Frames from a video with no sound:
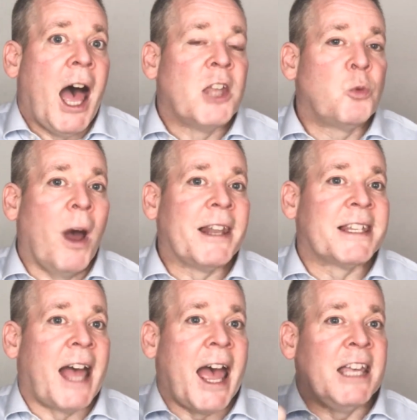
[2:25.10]
As well as
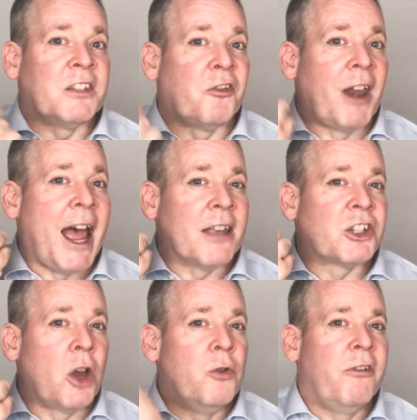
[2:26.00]
that, it's flat,
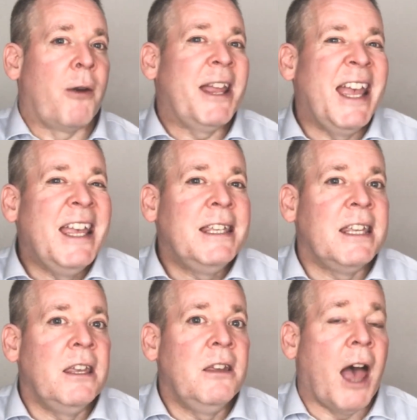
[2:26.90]
so very
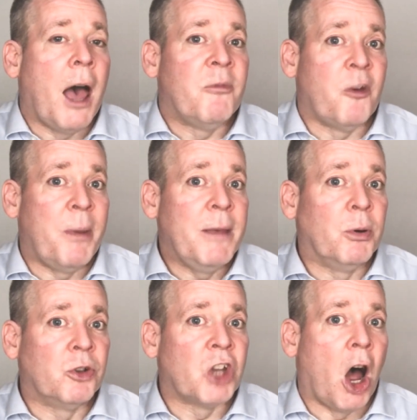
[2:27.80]
easy for
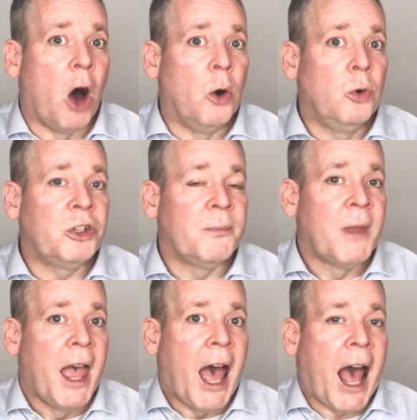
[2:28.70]
people to hold,
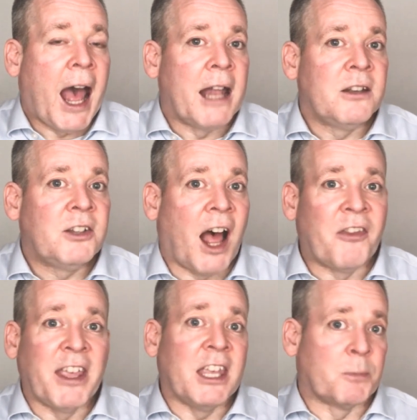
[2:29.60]
and I
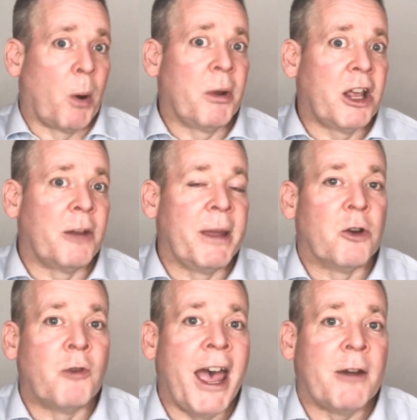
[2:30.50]
think it's probably going to be a
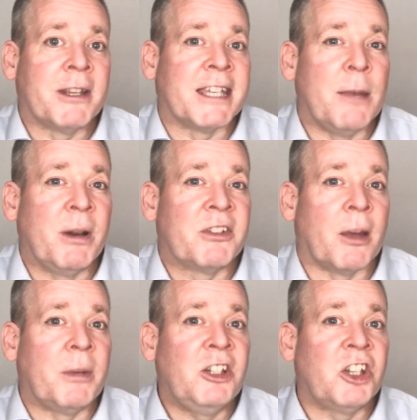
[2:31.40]
rarity, but if
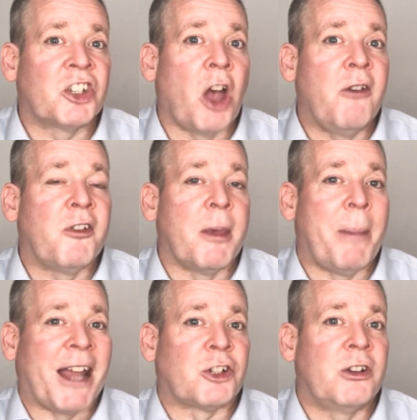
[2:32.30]
somebody does go for the
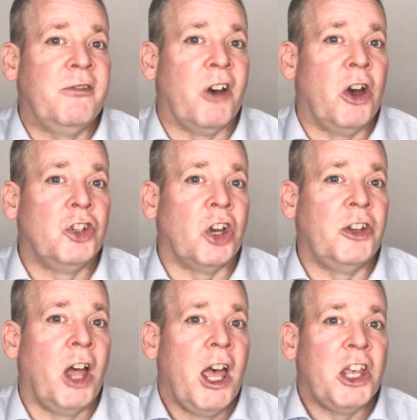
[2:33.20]
battery
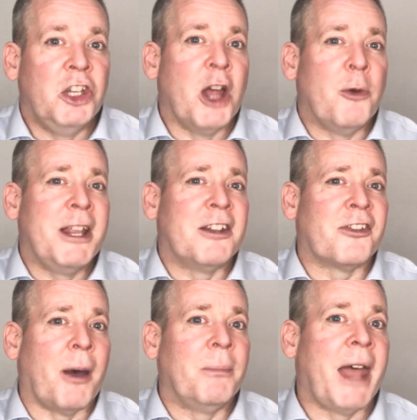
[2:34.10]
version, you don't need a
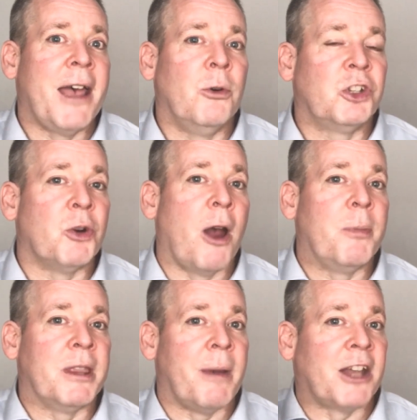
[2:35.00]
thumbnail to
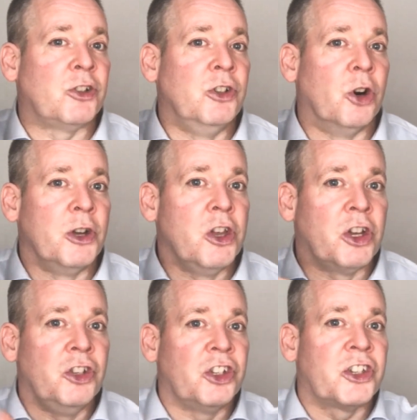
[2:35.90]
open the battery door. You
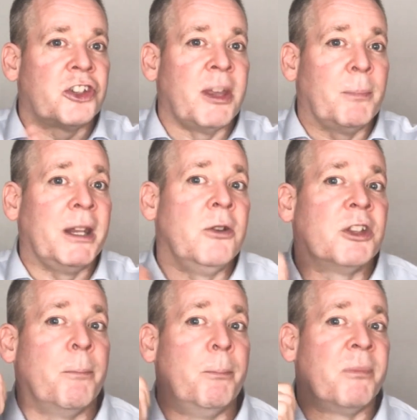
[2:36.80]
can simply use
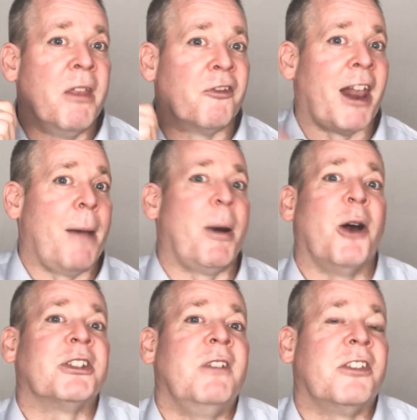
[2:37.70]
the flat
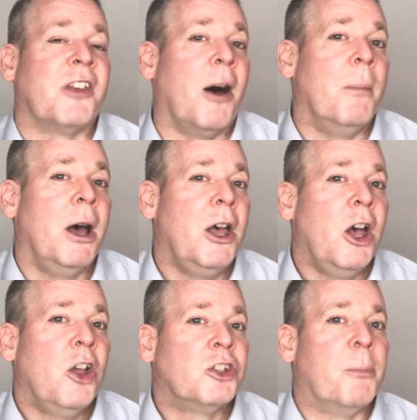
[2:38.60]
part of your thumb
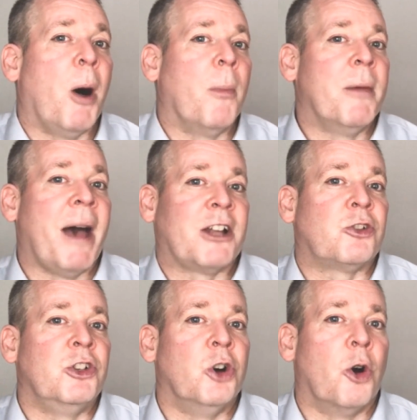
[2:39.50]
to pop the
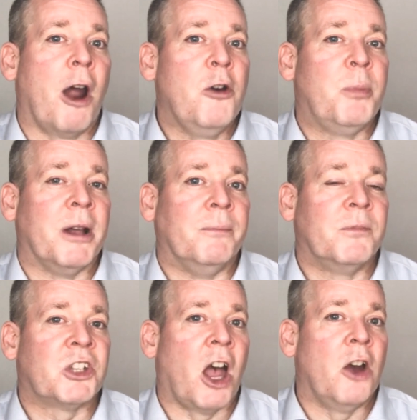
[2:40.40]
battery door open.
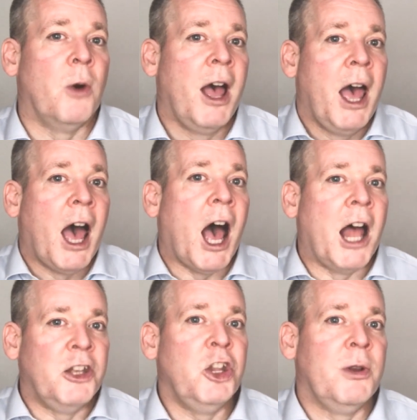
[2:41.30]
So
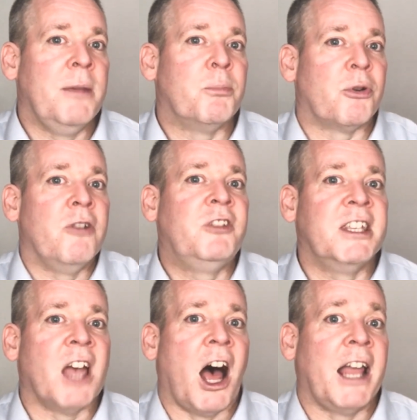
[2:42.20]
a new and improved
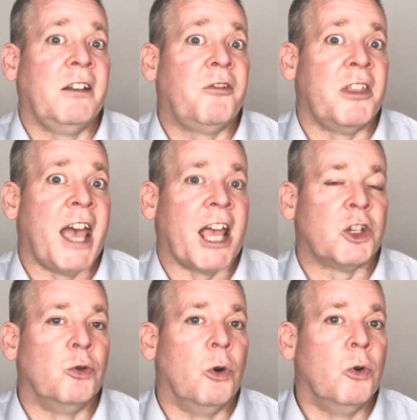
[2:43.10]
design for the
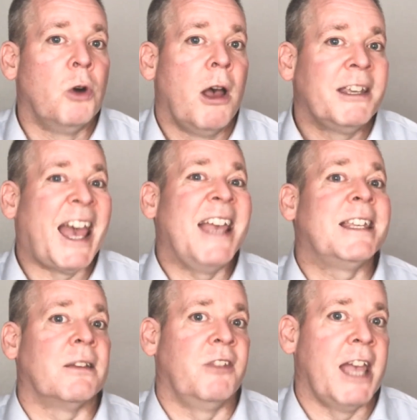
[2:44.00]
actual
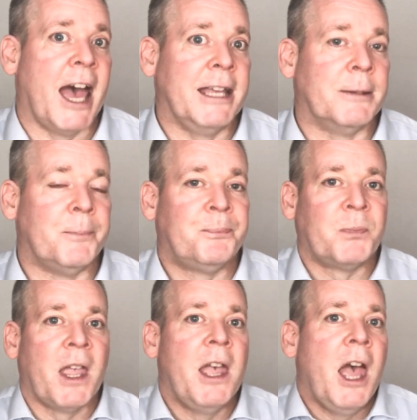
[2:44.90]
case of the aid.
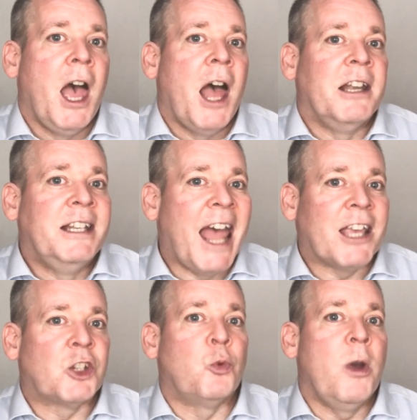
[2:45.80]

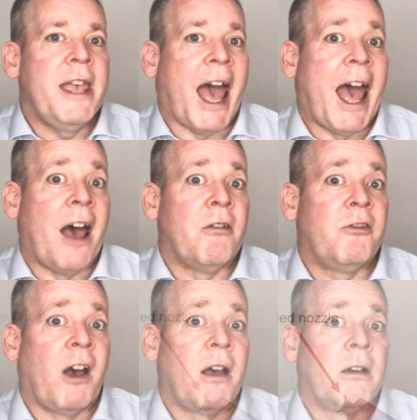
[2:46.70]
Next we have